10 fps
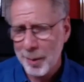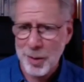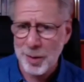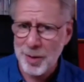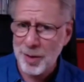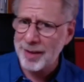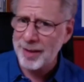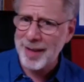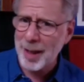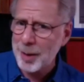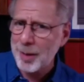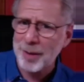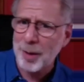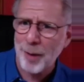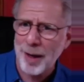which can tell you that,
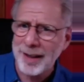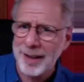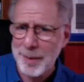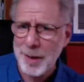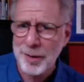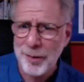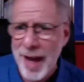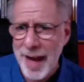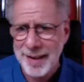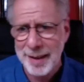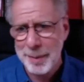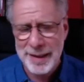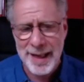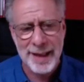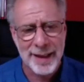you know, running, especially fast, can be
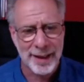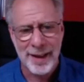deadly.